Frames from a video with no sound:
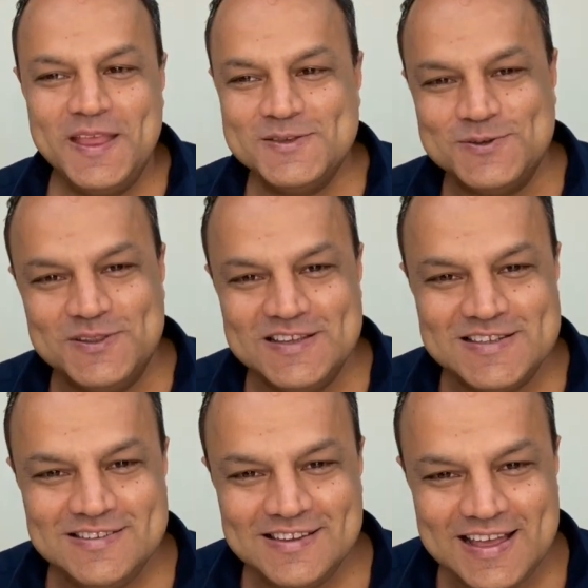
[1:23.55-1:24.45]
So
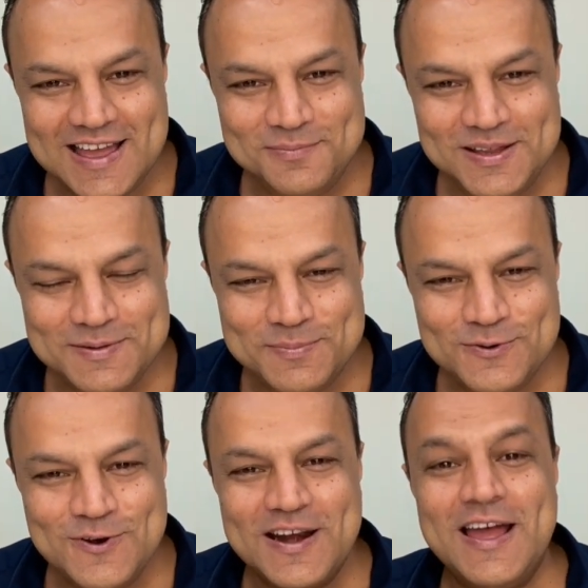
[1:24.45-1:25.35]
this can be the
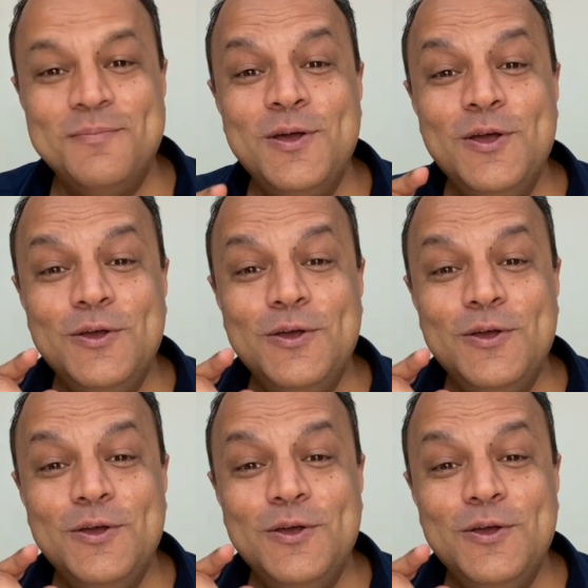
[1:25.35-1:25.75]
program